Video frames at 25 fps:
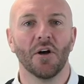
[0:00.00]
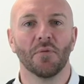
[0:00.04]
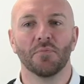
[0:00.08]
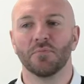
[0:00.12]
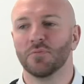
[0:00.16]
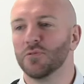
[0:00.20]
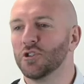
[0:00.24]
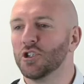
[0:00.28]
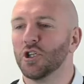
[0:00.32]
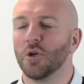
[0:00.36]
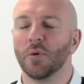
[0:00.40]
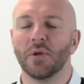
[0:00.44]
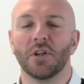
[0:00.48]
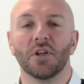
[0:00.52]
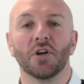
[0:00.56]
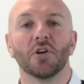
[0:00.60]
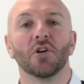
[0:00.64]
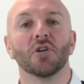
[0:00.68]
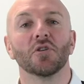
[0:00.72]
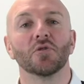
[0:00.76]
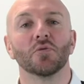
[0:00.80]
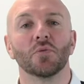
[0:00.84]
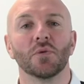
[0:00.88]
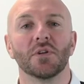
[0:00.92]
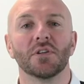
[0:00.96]
chewing the
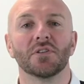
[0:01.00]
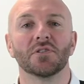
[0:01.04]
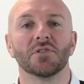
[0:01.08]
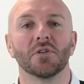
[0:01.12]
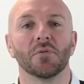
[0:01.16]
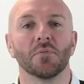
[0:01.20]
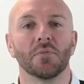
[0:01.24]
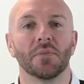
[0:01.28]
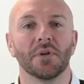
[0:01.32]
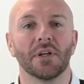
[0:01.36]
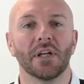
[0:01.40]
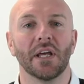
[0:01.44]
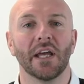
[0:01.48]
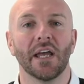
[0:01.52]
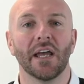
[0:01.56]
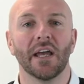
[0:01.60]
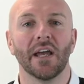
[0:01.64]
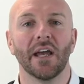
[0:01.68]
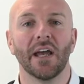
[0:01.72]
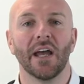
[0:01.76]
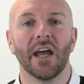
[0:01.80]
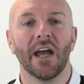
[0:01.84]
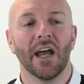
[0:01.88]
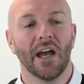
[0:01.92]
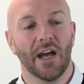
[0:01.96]
cud with somebody,
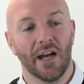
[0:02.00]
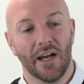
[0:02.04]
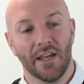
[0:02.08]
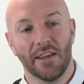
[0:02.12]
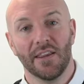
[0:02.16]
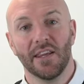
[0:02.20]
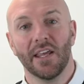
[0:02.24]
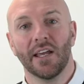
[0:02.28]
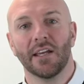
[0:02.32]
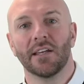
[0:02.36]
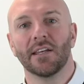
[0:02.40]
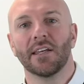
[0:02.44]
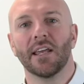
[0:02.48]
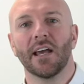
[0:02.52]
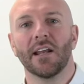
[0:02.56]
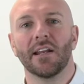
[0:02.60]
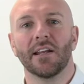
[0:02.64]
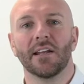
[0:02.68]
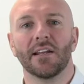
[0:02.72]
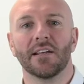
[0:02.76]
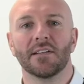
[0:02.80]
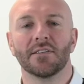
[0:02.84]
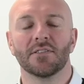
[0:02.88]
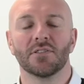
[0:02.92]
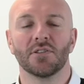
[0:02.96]
and then getting
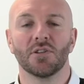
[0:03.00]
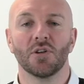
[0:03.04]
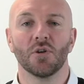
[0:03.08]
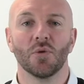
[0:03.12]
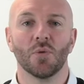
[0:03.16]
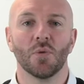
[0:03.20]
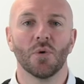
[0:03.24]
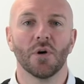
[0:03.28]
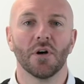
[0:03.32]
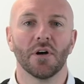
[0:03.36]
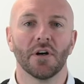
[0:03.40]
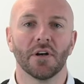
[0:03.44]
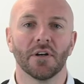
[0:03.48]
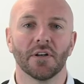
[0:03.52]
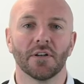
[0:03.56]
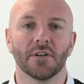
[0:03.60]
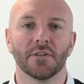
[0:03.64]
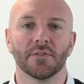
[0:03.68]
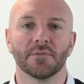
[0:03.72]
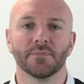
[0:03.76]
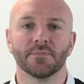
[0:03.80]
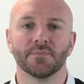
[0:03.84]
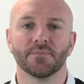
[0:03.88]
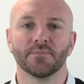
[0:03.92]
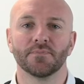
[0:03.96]
into your work.
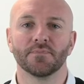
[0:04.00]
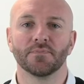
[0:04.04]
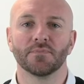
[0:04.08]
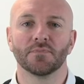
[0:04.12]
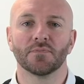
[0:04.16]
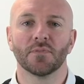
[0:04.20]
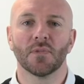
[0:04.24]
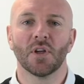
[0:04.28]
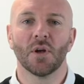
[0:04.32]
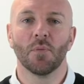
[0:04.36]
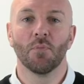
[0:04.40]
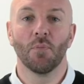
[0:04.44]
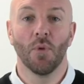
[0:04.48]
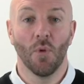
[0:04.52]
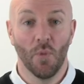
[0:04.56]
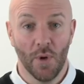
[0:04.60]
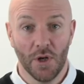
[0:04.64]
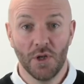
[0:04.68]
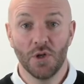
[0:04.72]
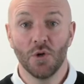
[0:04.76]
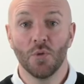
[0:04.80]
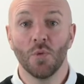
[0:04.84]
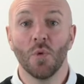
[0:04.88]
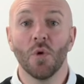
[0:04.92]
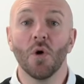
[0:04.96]
But when
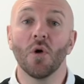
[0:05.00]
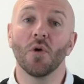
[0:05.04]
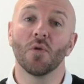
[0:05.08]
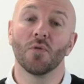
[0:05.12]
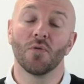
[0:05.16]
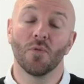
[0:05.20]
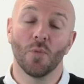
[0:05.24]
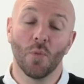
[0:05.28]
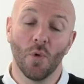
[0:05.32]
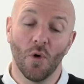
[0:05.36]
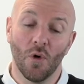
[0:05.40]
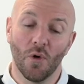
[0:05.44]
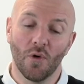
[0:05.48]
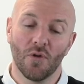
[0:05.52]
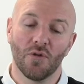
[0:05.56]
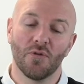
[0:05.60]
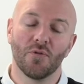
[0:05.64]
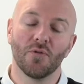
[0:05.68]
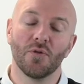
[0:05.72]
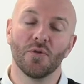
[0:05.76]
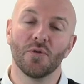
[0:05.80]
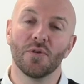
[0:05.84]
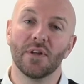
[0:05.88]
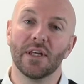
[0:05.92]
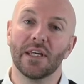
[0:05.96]
you walk
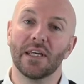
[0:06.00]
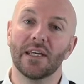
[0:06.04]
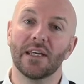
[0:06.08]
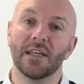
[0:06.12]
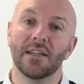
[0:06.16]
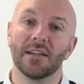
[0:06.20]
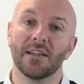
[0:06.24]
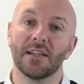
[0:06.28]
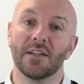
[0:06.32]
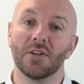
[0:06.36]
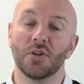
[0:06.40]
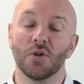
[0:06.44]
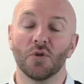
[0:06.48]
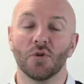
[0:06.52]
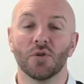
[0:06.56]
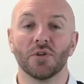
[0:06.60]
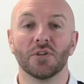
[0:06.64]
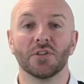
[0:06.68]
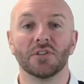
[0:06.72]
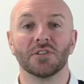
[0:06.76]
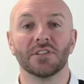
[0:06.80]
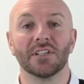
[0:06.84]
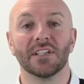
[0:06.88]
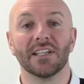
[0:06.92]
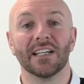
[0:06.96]
through the
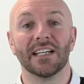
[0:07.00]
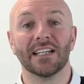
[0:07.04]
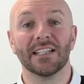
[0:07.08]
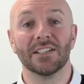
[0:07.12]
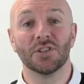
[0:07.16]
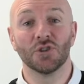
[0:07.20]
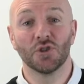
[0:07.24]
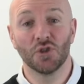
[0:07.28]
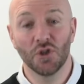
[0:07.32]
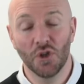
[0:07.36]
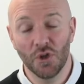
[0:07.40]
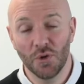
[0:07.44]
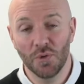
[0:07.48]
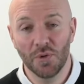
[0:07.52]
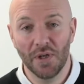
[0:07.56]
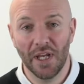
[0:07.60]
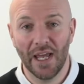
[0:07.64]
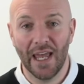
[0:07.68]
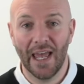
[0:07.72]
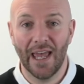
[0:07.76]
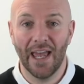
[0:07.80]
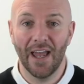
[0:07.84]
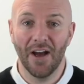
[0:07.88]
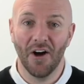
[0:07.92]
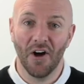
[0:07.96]
doors
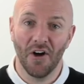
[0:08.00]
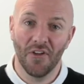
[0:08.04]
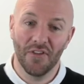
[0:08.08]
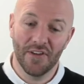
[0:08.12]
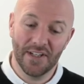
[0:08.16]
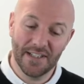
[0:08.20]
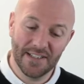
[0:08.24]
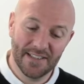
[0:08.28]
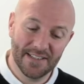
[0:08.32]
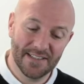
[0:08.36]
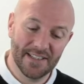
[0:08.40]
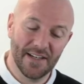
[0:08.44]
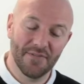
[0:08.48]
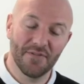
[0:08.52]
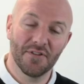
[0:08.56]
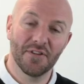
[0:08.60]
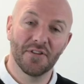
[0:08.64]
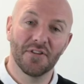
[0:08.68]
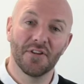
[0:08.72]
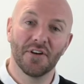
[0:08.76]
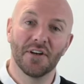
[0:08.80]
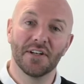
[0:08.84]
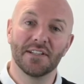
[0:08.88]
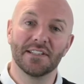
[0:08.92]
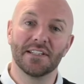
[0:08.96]
today on this
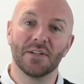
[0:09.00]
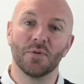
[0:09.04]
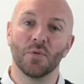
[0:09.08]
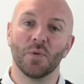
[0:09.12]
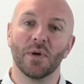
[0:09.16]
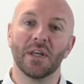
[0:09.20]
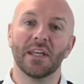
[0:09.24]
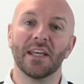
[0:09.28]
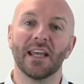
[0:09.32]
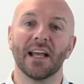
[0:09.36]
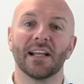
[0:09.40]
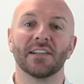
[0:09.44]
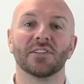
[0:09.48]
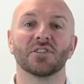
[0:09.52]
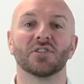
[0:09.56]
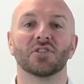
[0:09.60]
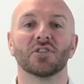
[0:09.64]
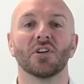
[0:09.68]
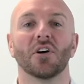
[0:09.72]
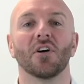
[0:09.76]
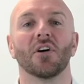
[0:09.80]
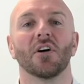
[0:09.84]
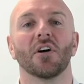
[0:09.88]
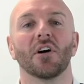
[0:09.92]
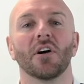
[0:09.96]
7:30 weekend
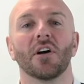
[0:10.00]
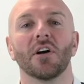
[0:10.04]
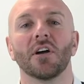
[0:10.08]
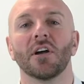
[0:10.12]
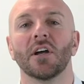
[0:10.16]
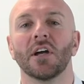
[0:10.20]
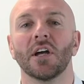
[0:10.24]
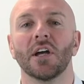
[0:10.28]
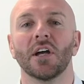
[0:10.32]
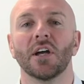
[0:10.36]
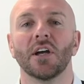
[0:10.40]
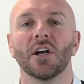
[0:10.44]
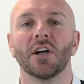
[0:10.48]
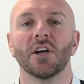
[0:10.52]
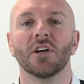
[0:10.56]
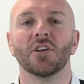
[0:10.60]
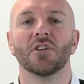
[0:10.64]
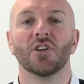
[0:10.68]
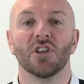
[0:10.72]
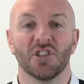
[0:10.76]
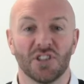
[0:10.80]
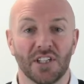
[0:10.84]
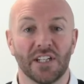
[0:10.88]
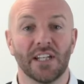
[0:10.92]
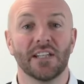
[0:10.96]
start,
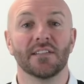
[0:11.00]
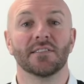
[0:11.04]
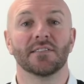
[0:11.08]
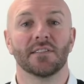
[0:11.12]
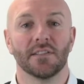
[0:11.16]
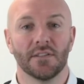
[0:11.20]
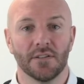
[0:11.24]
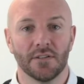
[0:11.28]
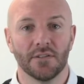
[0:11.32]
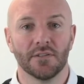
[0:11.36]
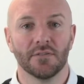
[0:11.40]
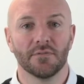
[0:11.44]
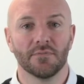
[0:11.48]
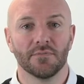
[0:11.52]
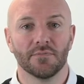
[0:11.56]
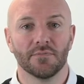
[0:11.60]
there's an incident.